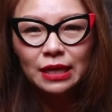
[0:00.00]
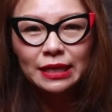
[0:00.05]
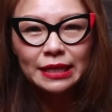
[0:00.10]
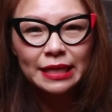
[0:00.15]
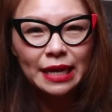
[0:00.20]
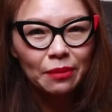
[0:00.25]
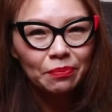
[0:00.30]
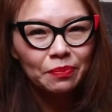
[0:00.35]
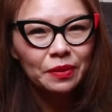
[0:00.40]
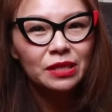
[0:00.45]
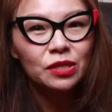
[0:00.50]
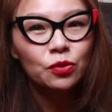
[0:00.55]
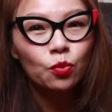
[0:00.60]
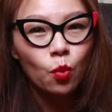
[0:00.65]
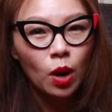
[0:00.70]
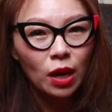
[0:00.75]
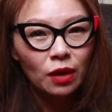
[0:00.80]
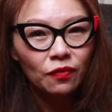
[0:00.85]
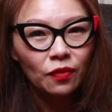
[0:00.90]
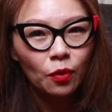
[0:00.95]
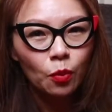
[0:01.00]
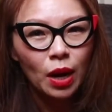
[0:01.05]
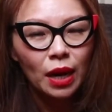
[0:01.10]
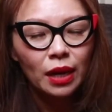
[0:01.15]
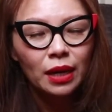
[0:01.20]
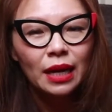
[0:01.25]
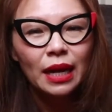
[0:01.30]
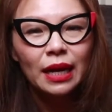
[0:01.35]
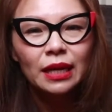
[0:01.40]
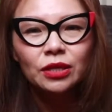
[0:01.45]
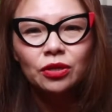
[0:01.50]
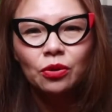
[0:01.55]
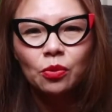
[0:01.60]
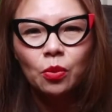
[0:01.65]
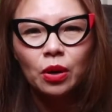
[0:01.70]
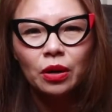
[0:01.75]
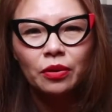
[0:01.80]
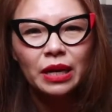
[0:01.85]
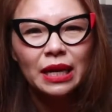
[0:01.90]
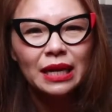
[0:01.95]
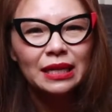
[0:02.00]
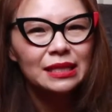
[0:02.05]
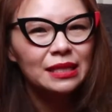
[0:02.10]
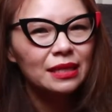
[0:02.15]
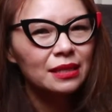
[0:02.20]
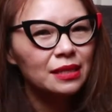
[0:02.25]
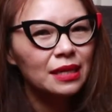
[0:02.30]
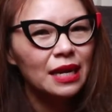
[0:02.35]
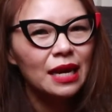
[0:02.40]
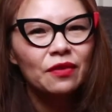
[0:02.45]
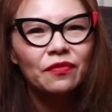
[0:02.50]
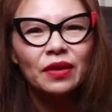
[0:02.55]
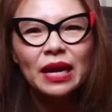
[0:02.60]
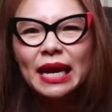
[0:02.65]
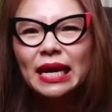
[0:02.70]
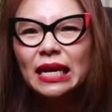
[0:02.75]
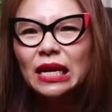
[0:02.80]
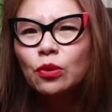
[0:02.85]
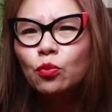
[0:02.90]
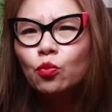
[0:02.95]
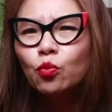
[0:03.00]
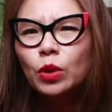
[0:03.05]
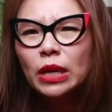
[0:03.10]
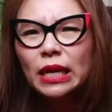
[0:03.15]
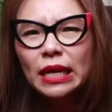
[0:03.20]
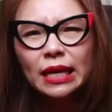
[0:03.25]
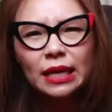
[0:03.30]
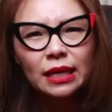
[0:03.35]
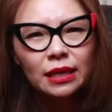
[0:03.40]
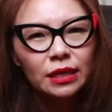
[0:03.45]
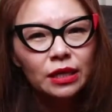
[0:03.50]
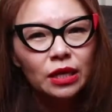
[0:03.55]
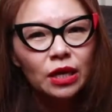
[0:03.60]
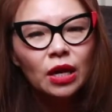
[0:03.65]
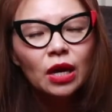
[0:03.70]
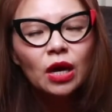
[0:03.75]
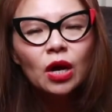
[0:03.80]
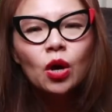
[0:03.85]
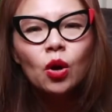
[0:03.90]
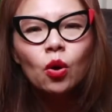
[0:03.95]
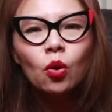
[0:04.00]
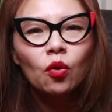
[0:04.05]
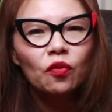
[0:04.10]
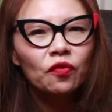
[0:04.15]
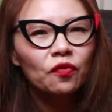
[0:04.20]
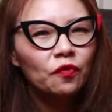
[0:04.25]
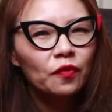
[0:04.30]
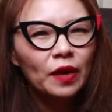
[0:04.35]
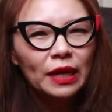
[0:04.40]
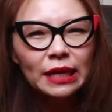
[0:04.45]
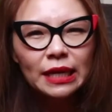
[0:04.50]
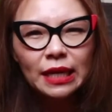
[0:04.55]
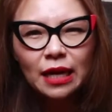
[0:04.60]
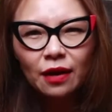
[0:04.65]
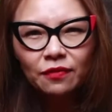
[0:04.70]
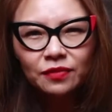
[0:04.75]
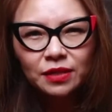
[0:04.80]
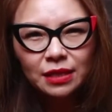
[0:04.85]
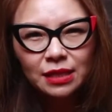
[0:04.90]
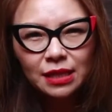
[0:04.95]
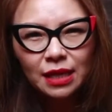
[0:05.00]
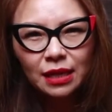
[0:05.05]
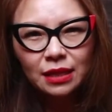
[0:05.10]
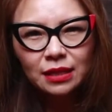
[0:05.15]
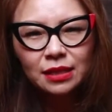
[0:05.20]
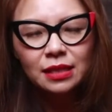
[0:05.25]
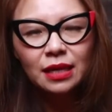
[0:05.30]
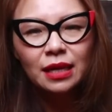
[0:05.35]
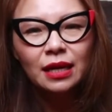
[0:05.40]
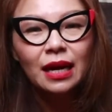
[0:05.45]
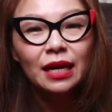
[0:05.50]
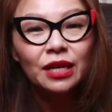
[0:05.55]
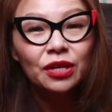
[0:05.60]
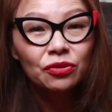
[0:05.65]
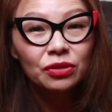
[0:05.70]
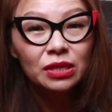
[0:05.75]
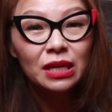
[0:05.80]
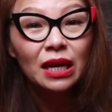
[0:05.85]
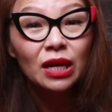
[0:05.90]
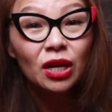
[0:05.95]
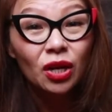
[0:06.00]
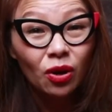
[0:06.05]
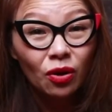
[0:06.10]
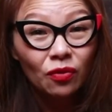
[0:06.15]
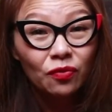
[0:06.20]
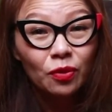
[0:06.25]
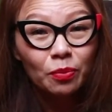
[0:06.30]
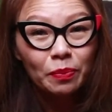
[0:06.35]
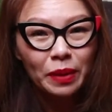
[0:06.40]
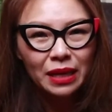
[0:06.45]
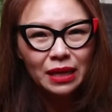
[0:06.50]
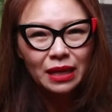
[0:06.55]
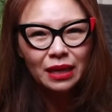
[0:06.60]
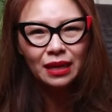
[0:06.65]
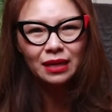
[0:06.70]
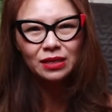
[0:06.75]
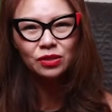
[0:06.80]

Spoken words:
Yep, it's 1 for 1, and don't worry, it doesn't have any weird or funny aftertaste, and I use it a lot for baking